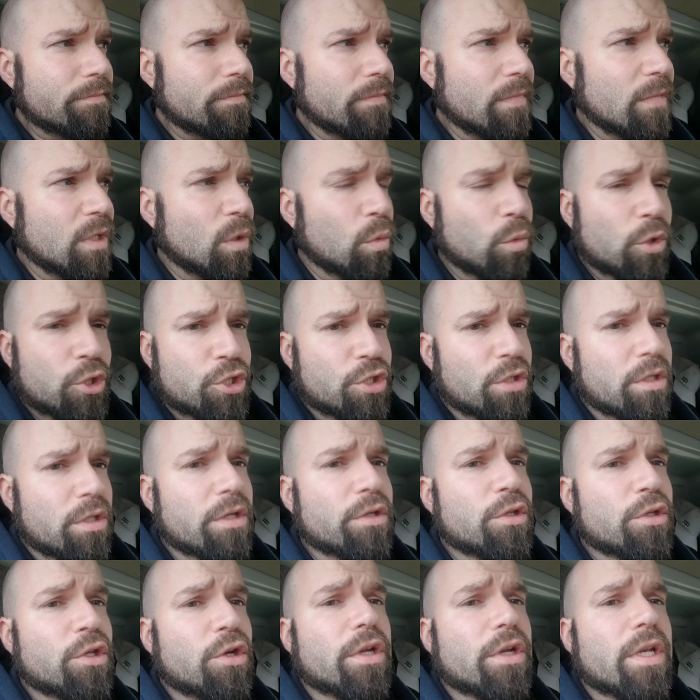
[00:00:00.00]
which
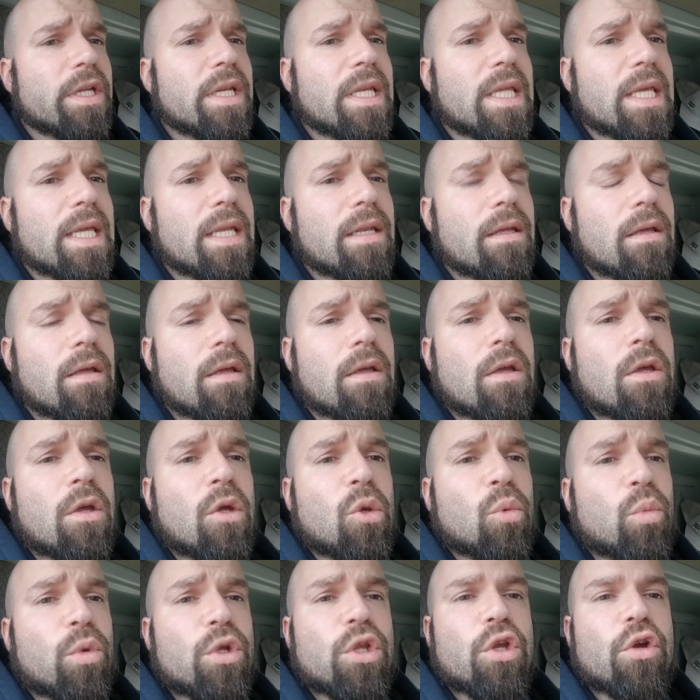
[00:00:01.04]
you're going to need
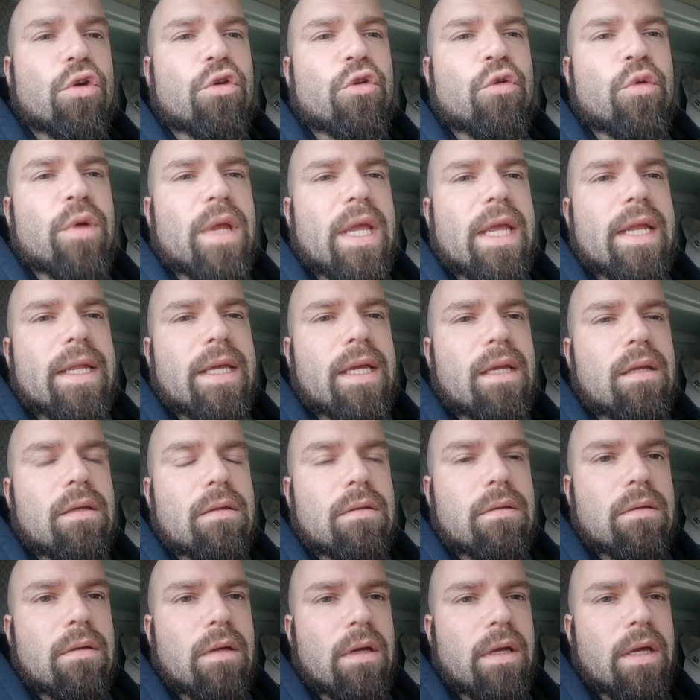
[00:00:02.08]
when you're creating
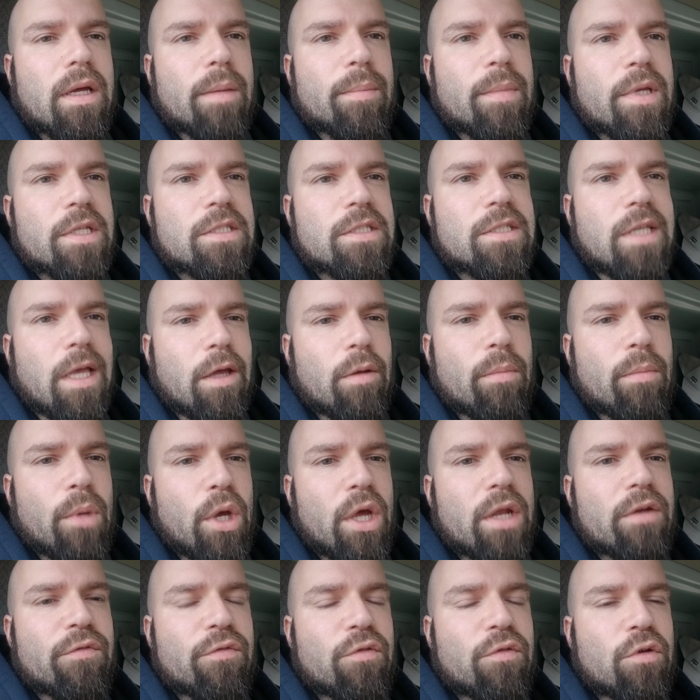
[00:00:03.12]
a sound
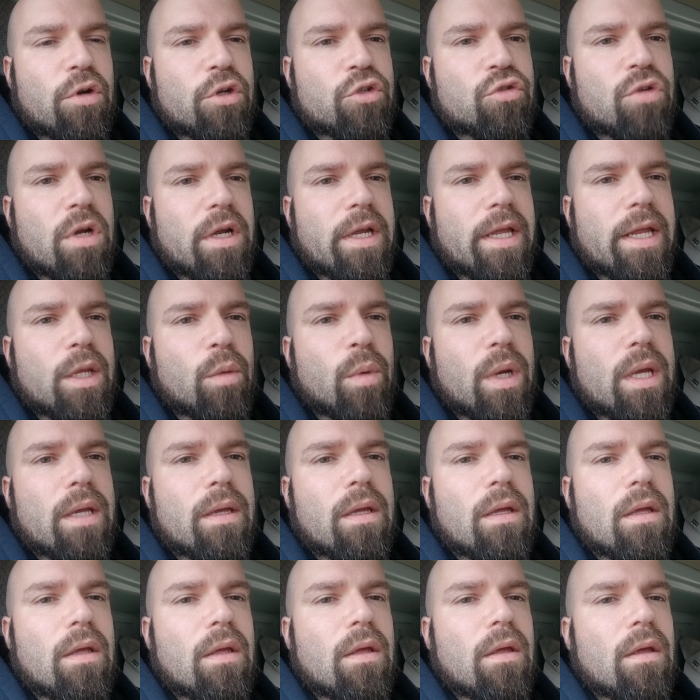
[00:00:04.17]
mod for a truck anyway.
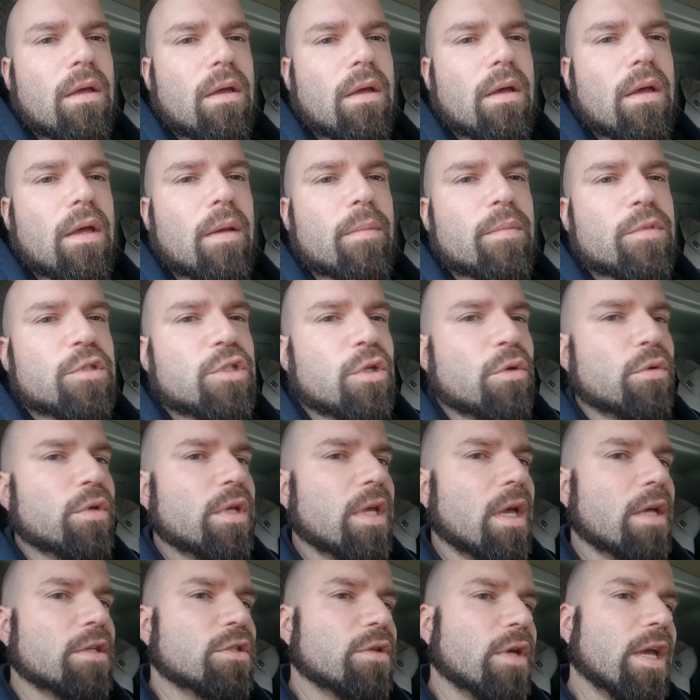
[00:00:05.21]
So
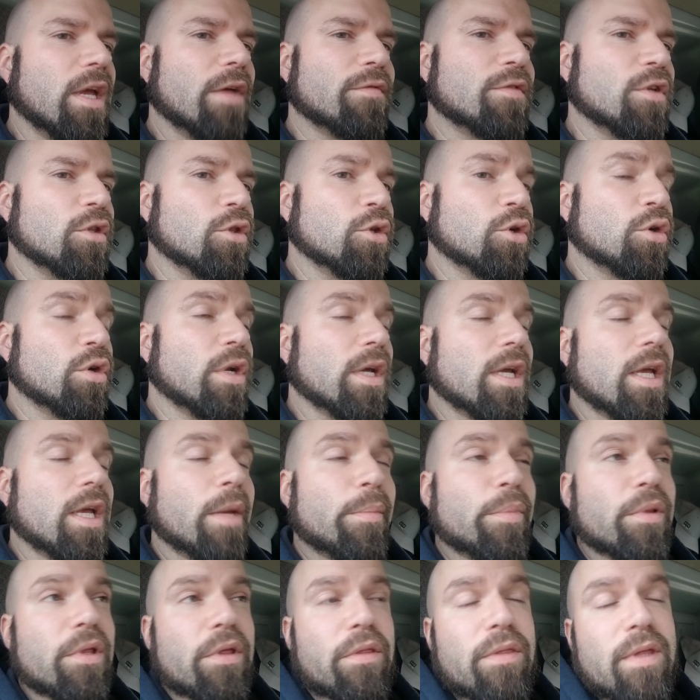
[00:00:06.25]
yeah, so I have to learn a
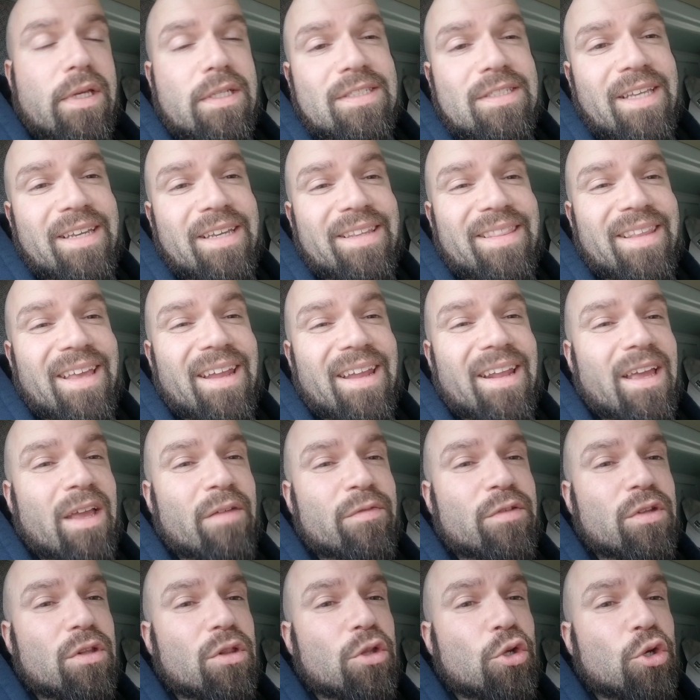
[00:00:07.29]
couple of things like that. I have
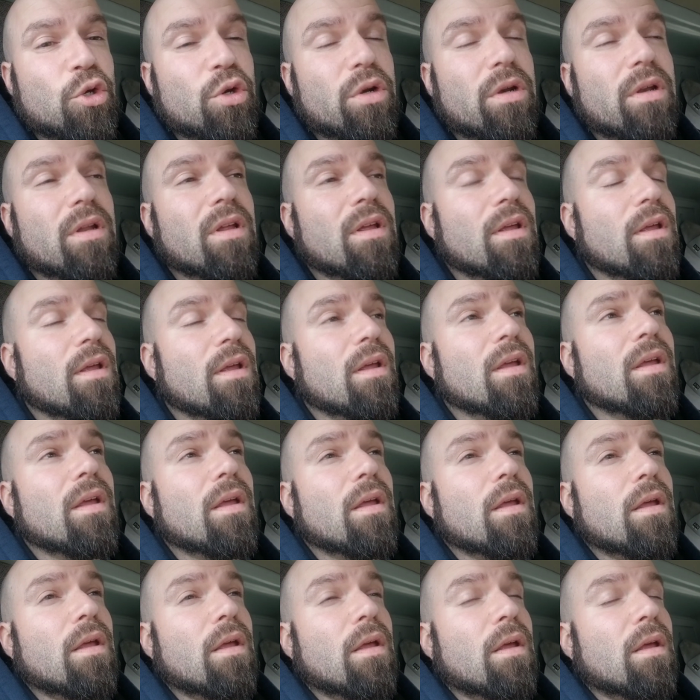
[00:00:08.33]
to learn
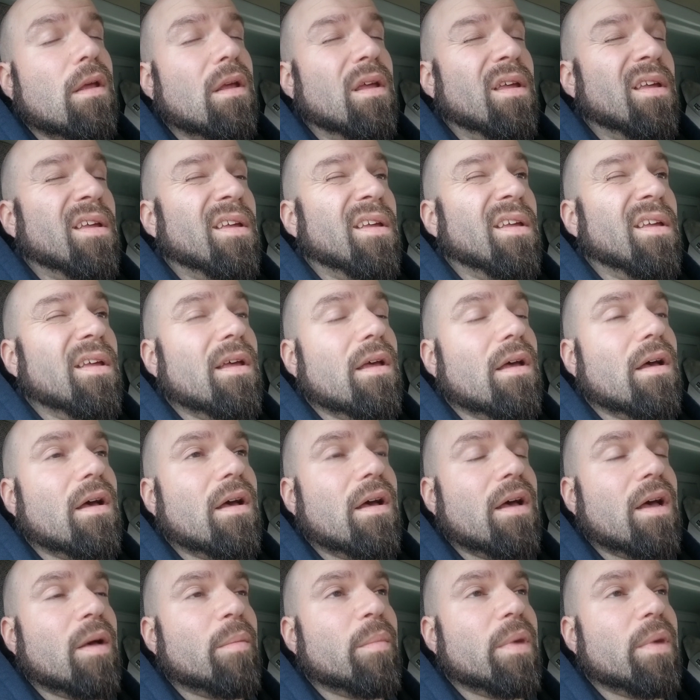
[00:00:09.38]

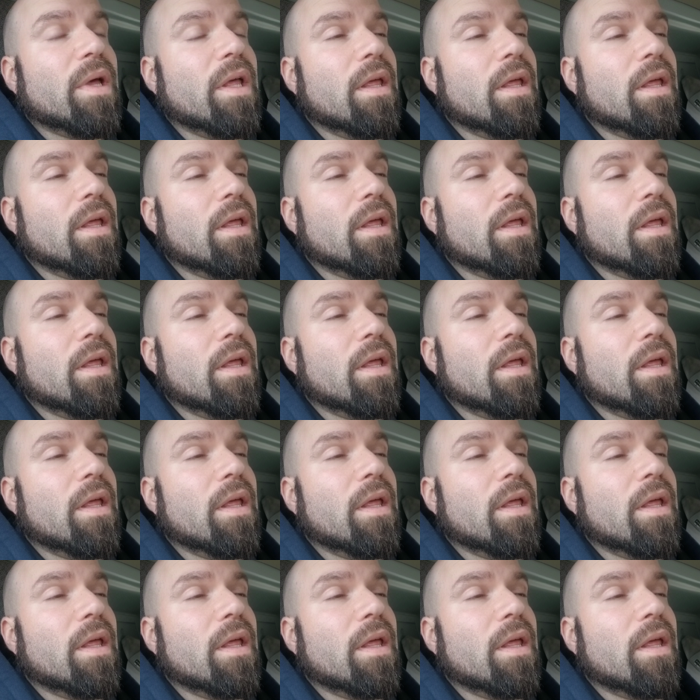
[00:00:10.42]
how